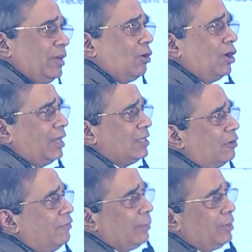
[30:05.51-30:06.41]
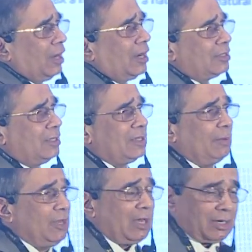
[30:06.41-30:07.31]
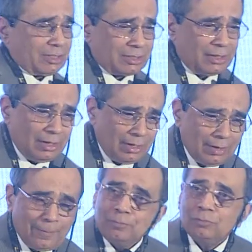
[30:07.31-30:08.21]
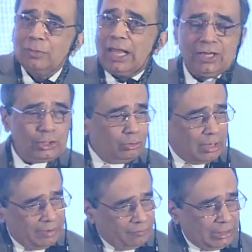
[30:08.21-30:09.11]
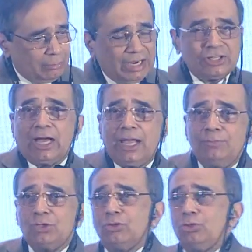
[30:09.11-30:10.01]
recordings of webinars and seminars. Thank you. I am within my time. So